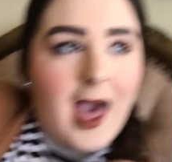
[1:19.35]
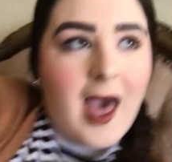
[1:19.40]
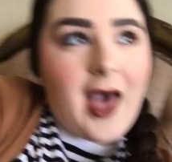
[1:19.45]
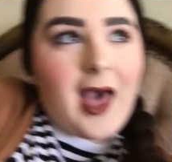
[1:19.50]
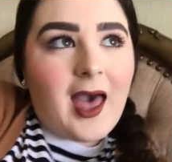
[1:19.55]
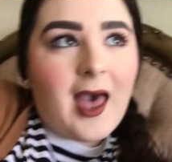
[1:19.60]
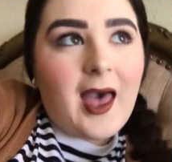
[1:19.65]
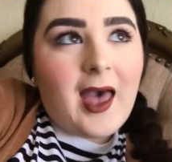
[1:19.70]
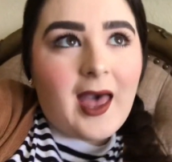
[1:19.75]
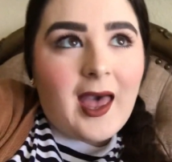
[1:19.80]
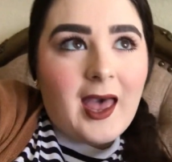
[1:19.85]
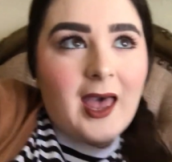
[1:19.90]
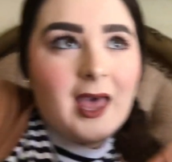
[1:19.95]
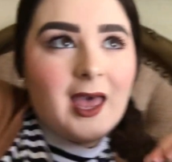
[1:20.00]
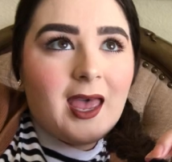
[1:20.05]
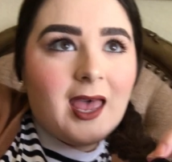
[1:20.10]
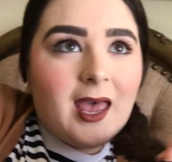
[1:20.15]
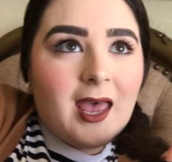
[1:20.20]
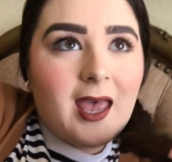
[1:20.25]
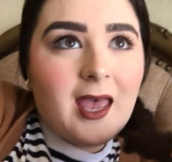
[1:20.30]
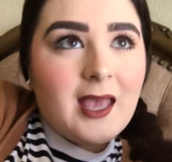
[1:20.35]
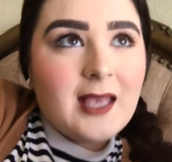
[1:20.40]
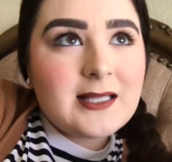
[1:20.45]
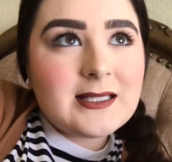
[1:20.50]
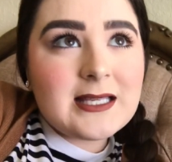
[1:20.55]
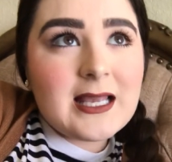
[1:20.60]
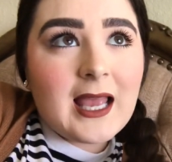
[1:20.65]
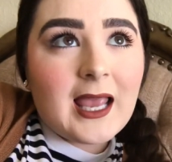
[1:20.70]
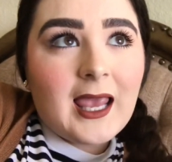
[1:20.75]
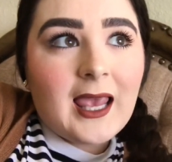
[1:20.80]

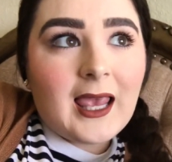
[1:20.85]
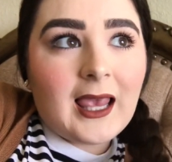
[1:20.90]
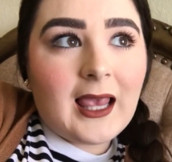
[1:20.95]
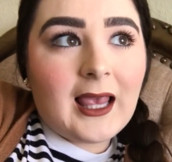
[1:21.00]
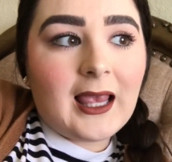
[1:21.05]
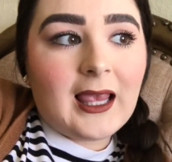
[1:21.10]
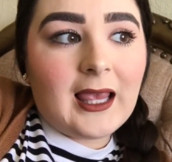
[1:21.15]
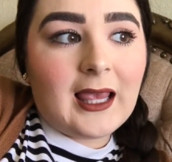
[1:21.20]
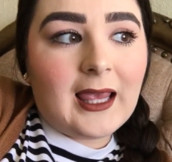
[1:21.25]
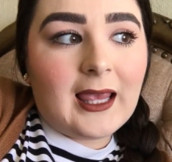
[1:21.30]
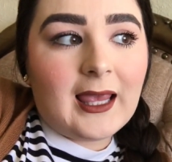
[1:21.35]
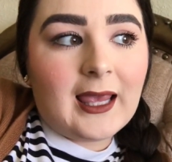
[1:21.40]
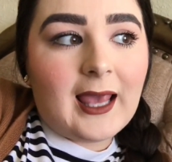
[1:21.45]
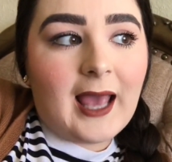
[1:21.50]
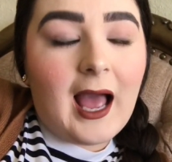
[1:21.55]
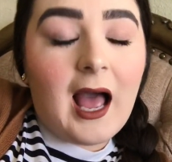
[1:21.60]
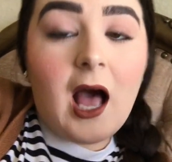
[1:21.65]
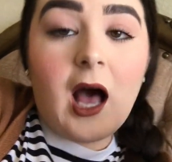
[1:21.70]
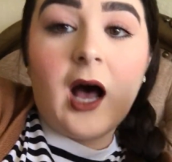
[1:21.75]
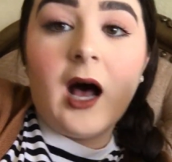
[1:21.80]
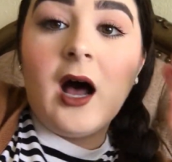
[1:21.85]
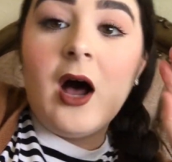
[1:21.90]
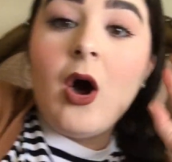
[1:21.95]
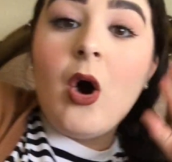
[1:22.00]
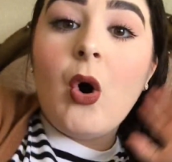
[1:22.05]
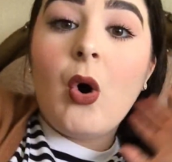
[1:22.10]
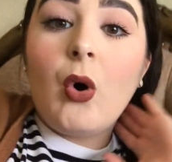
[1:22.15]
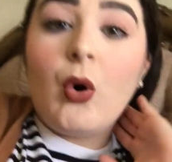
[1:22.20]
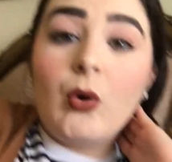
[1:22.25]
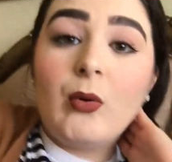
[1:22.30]
And yeah,
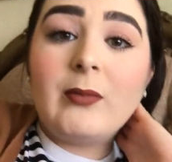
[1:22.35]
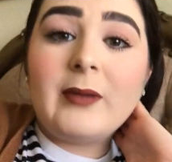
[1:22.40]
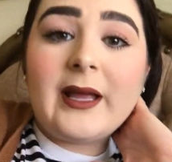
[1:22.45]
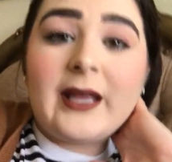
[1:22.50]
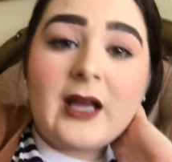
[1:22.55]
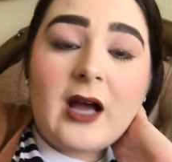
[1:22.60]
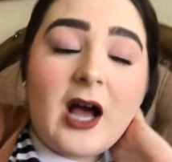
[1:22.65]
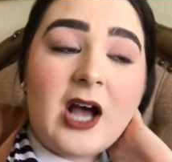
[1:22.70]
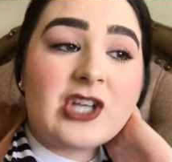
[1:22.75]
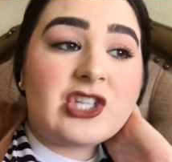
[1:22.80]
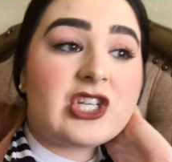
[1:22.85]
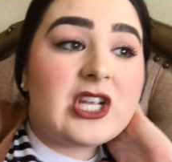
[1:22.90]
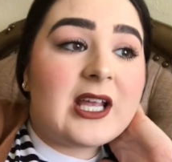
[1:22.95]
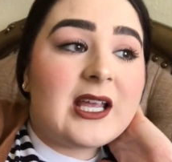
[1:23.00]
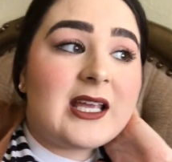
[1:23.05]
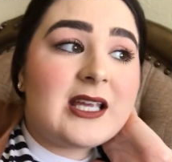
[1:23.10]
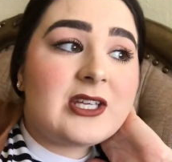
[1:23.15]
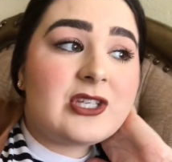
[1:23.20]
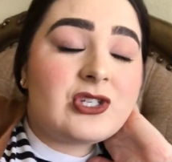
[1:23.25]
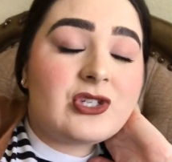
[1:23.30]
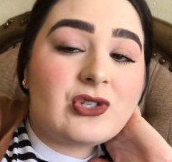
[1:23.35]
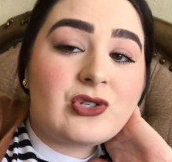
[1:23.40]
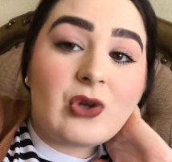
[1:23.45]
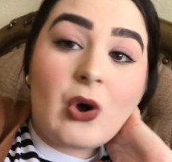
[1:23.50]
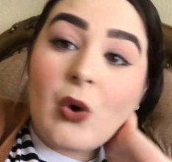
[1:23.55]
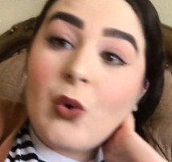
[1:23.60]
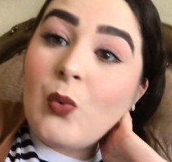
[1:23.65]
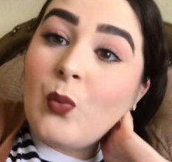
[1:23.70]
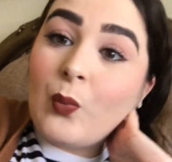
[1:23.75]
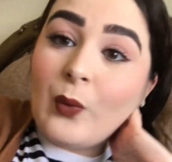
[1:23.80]
oh my gosh, it is
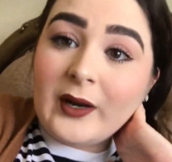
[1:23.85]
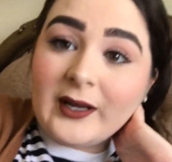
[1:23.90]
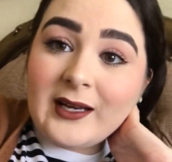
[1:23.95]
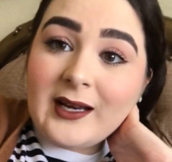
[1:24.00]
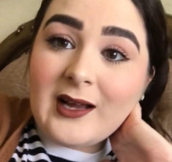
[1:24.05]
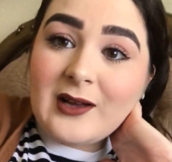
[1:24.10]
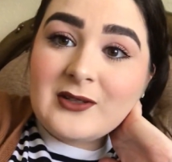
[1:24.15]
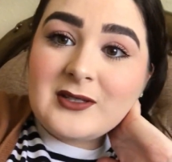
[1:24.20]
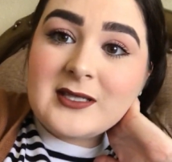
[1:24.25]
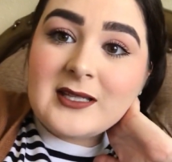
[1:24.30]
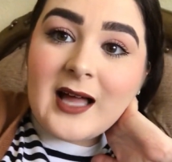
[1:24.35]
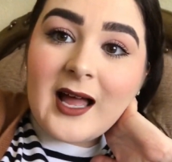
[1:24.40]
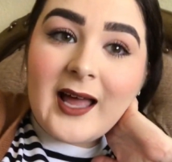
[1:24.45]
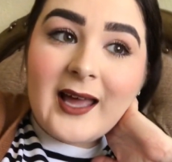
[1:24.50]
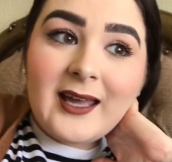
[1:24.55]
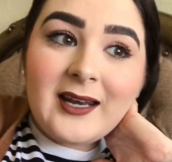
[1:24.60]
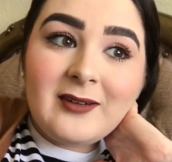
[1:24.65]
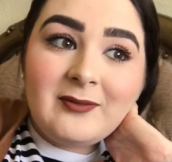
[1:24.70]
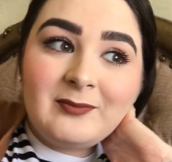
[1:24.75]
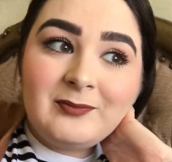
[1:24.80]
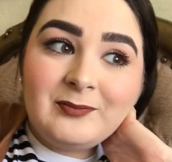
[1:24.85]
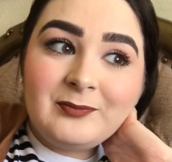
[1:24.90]
so windy outside.